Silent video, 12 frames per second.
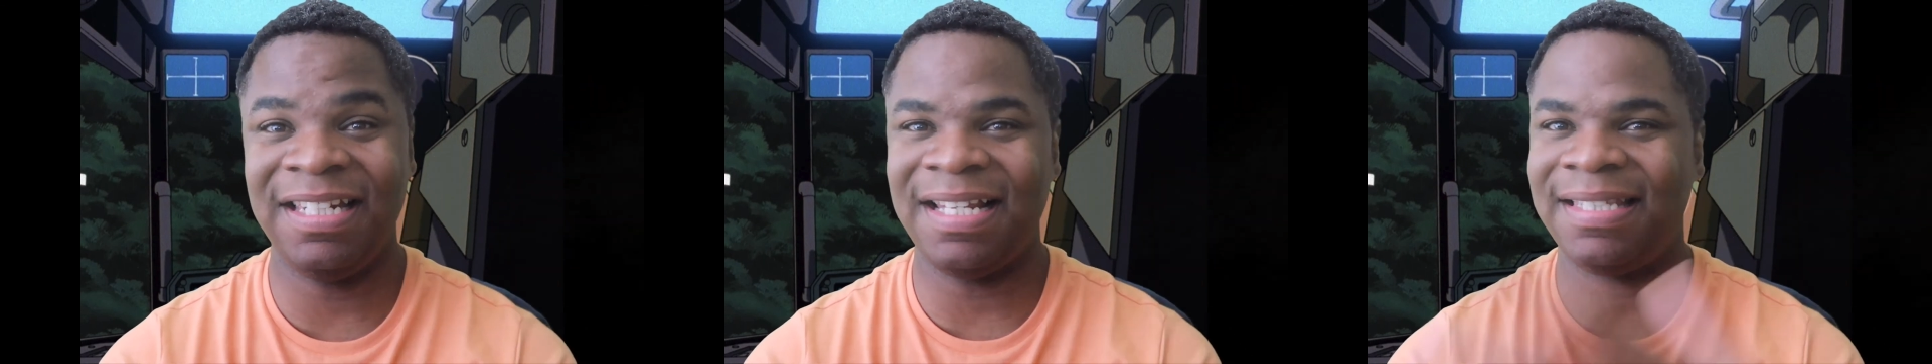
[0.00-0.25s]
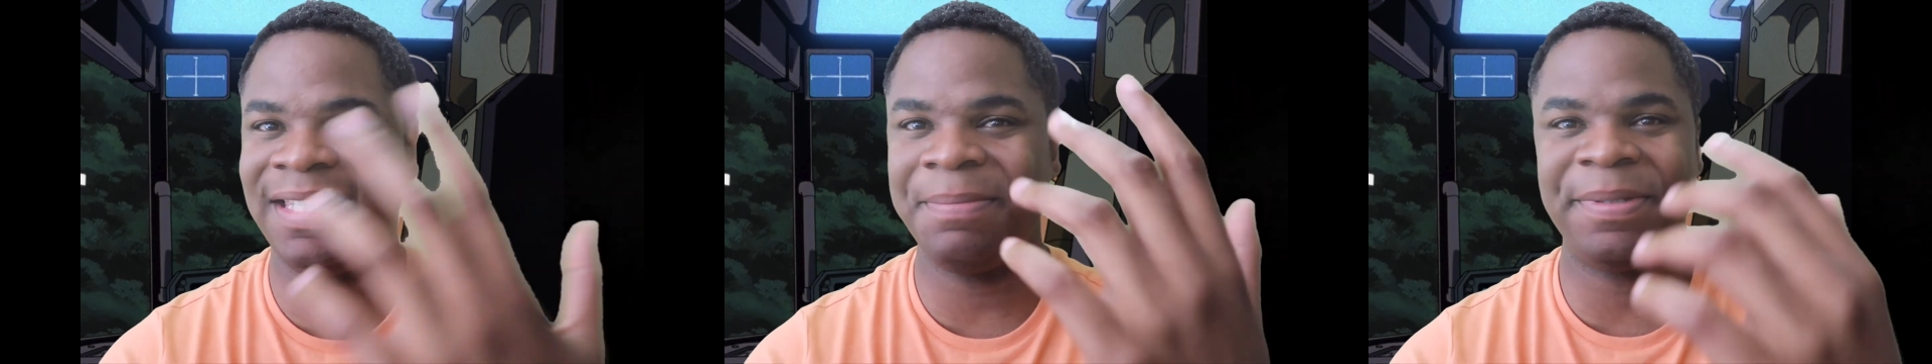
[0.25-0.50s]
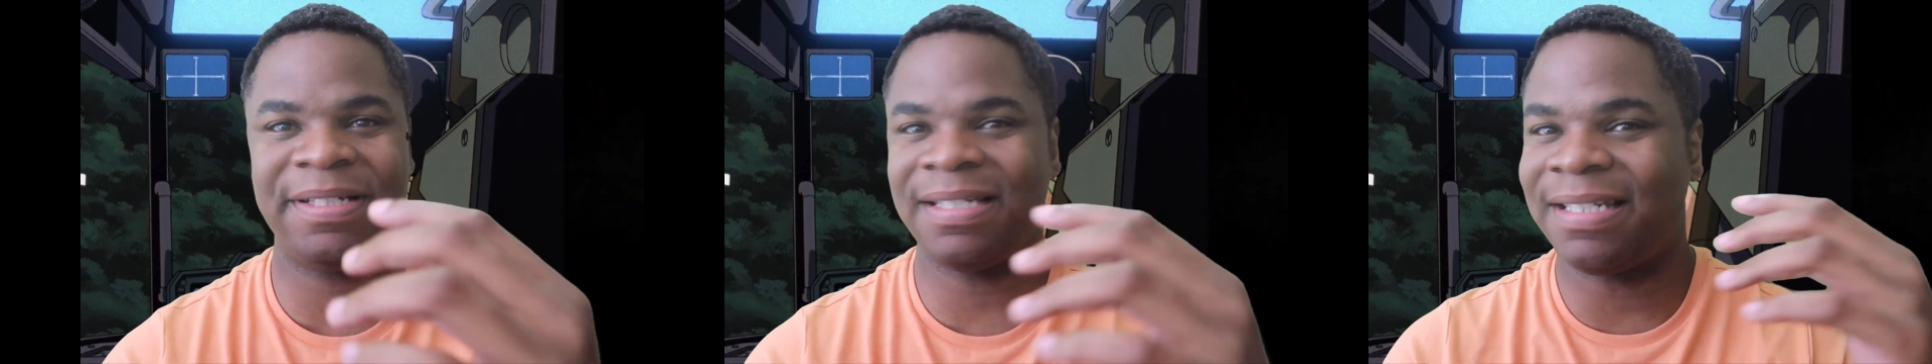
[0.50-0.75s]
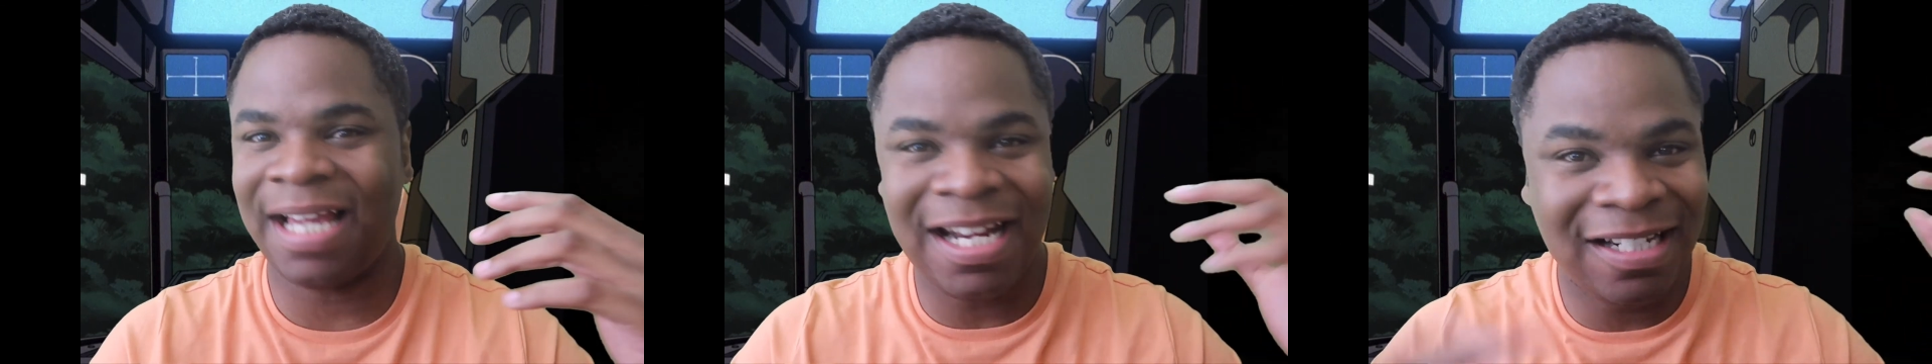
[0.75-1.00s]
and I skipped it
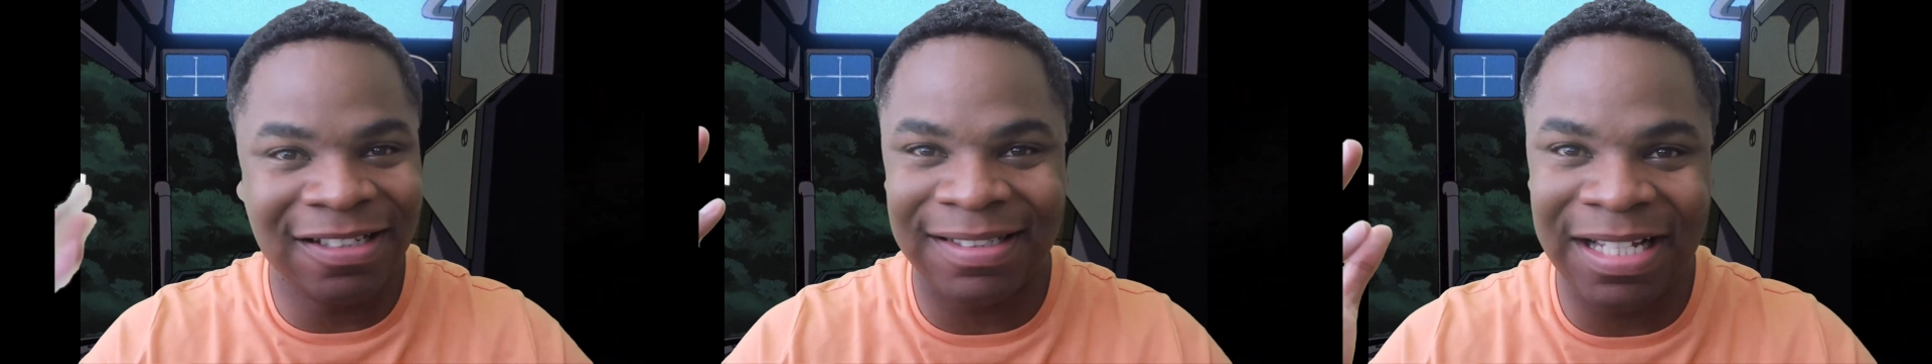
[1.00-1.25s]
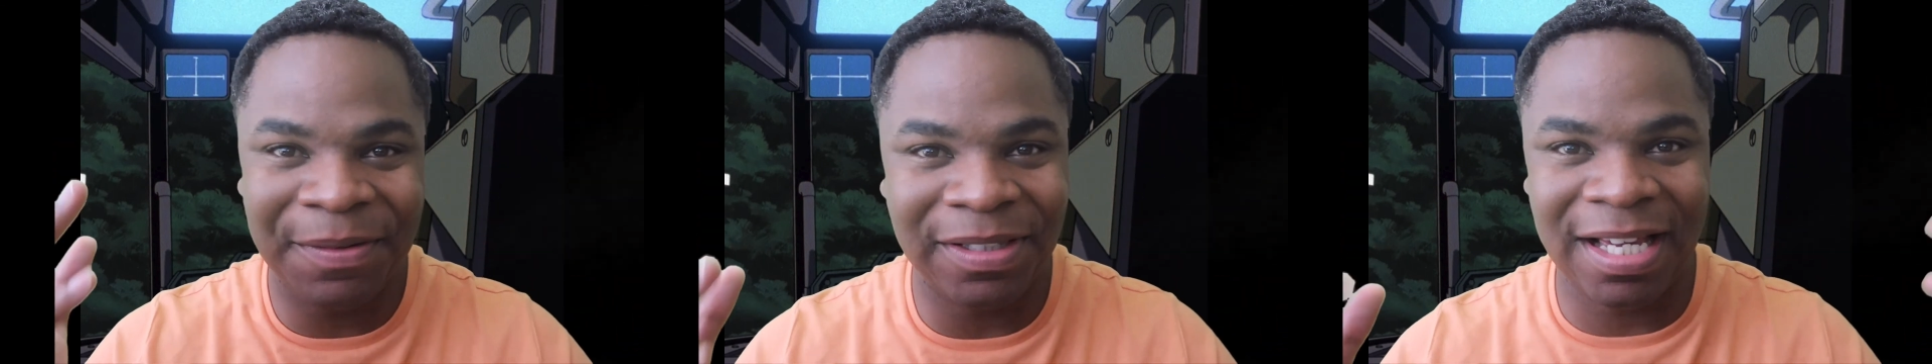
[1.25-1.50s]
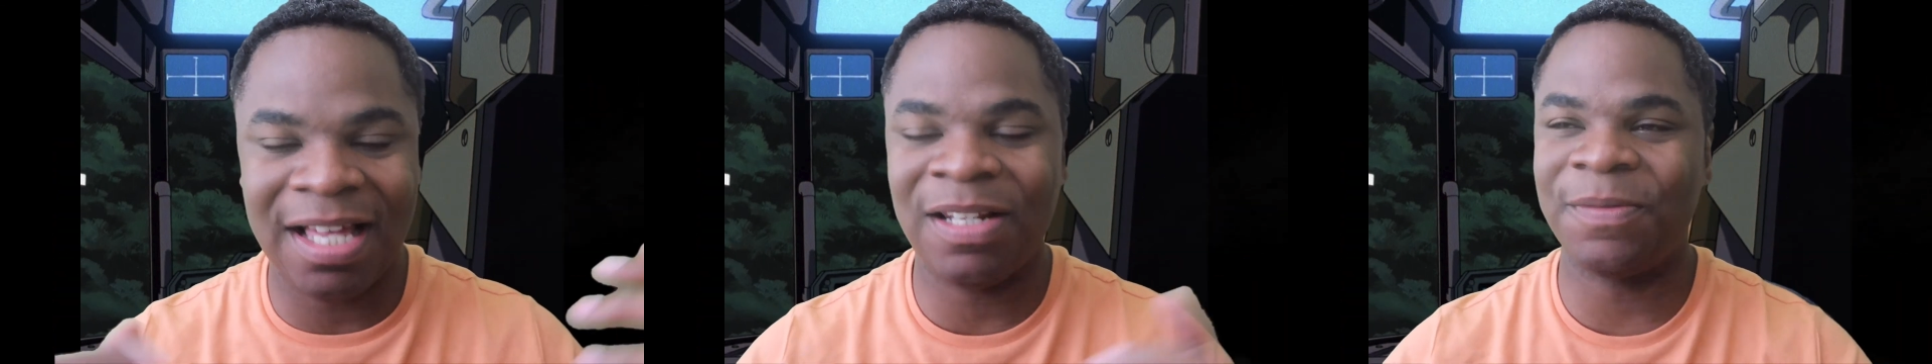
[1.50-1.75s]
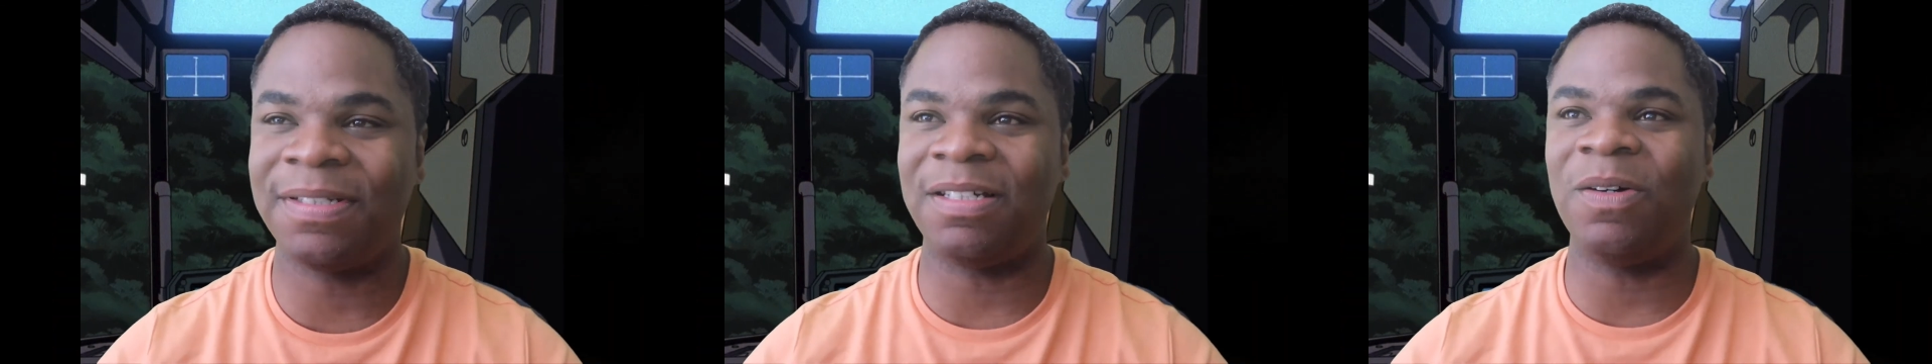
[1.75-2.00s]
because, like, I didn't understand what the
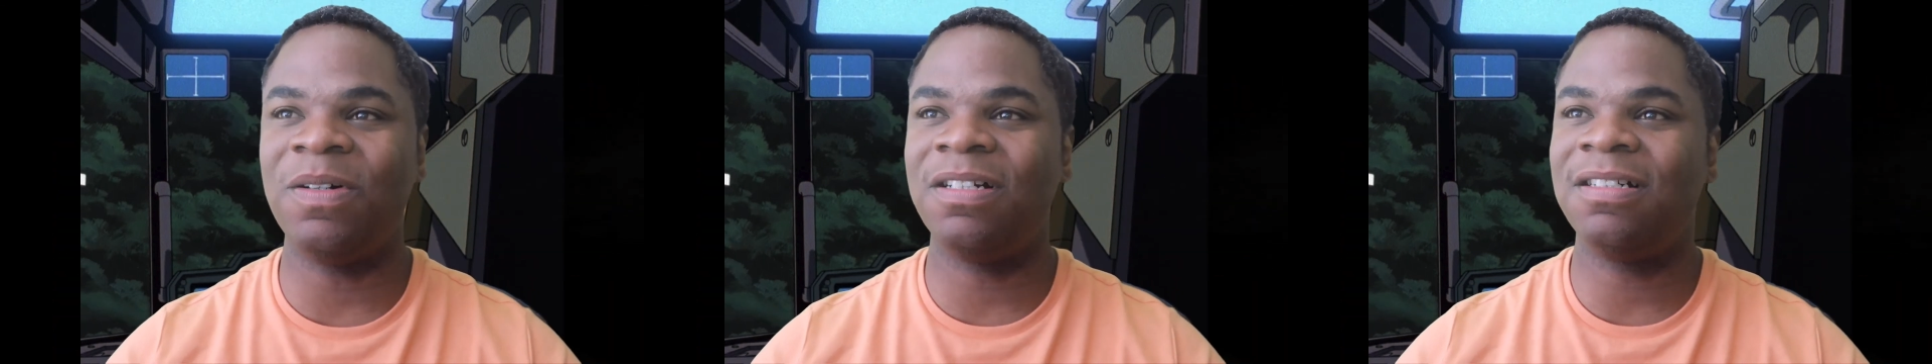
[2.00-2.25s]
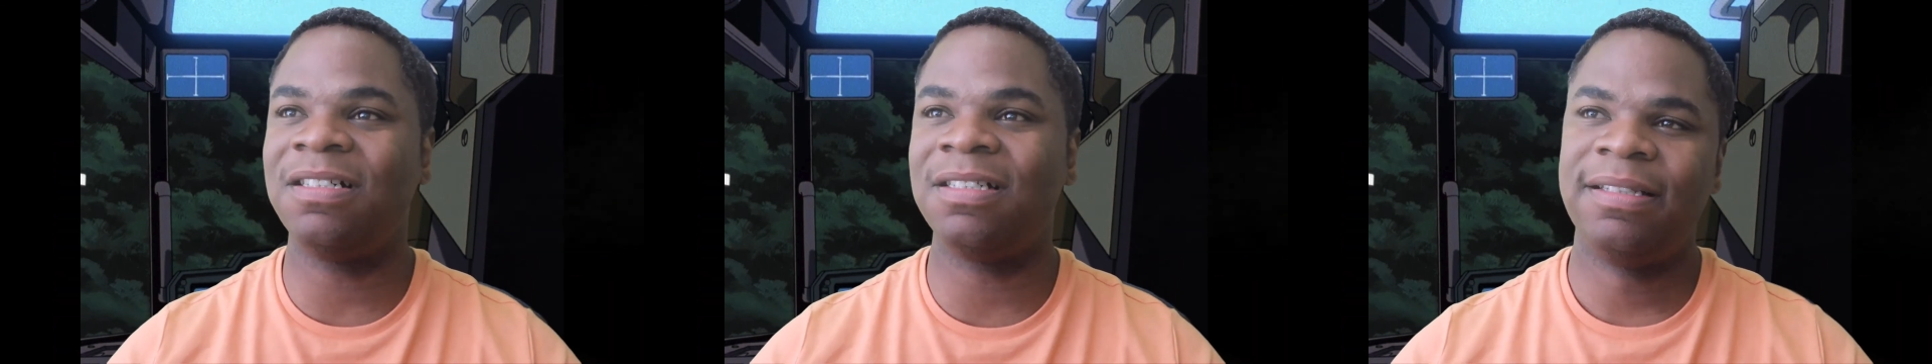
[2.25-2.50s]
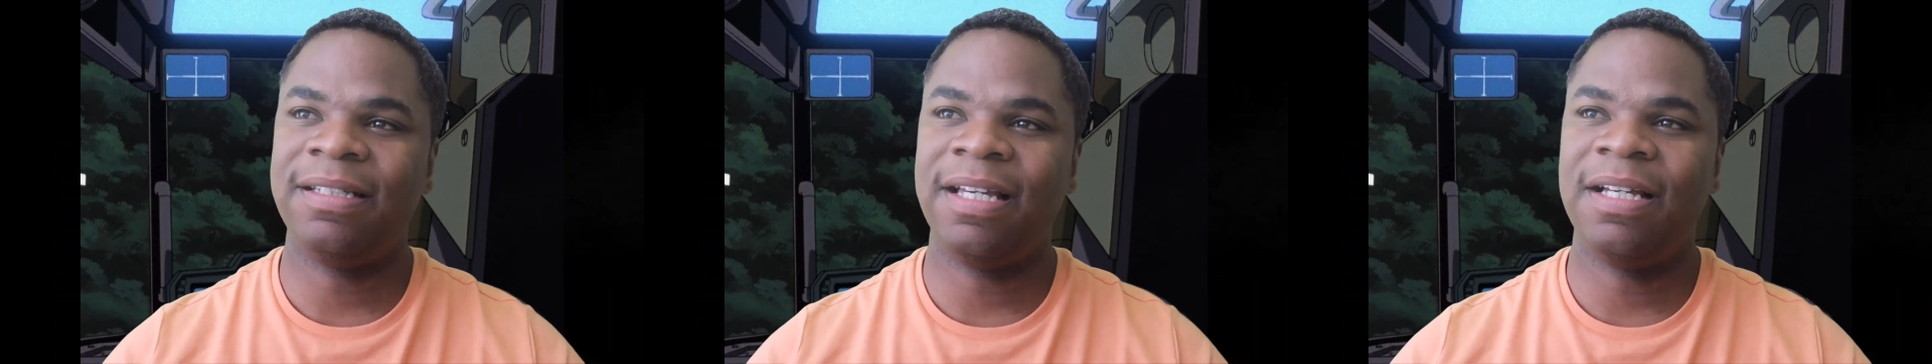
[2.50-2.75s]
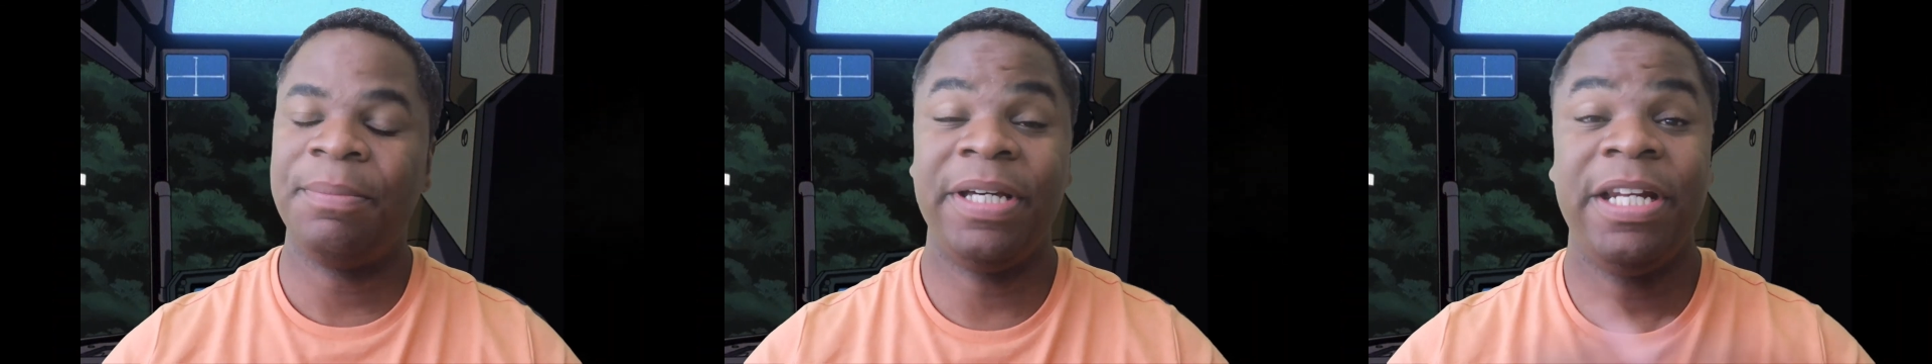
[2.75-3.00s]
hell was going on. Yeah. But